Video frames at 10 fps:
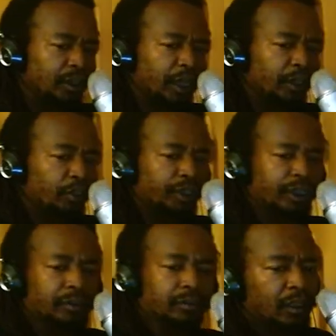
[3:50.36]

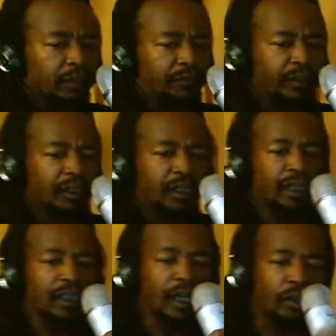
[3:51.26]
hierarchy, a feline
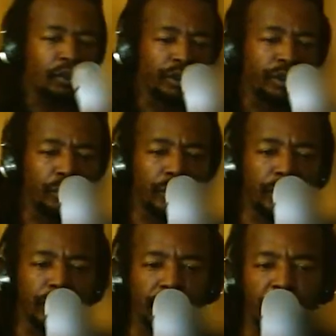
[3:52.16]
hierarchy
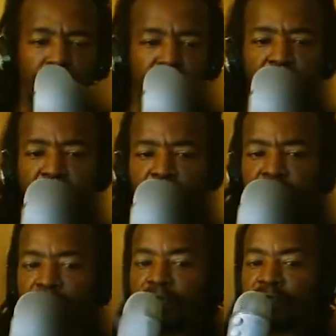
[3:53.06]
where they
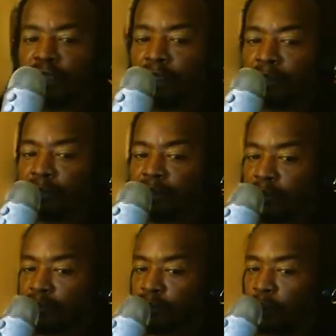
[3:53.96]
clearly consider
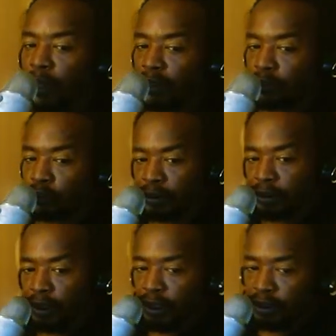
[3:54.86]
themselves the wise ones,
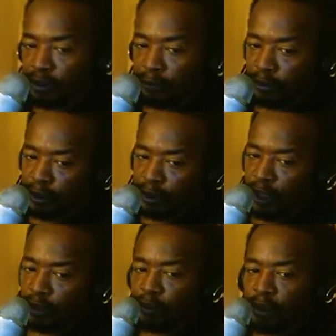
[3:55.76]
simply
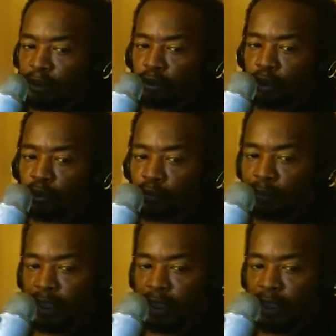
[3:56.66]
tolerating our human